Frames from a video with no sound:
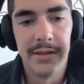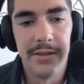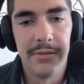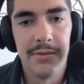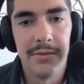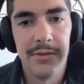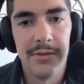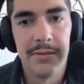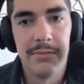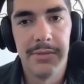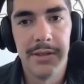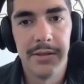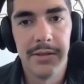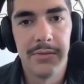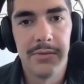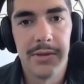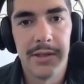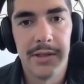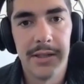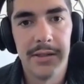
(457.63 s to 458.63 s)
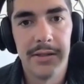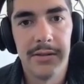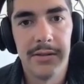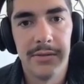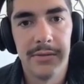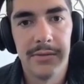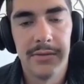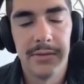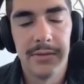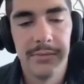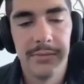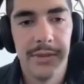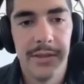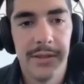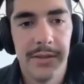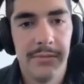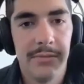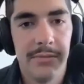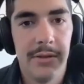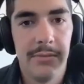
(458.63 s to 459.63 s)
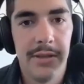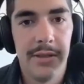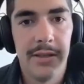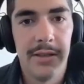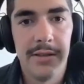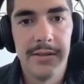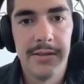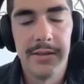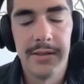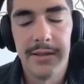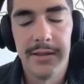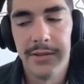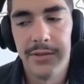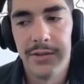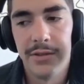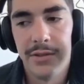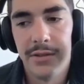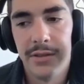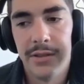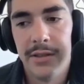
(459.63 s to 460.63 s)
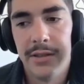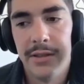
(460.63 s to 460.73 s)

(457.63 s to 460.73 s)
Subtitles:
you'd use a bank wire or maybe ACH.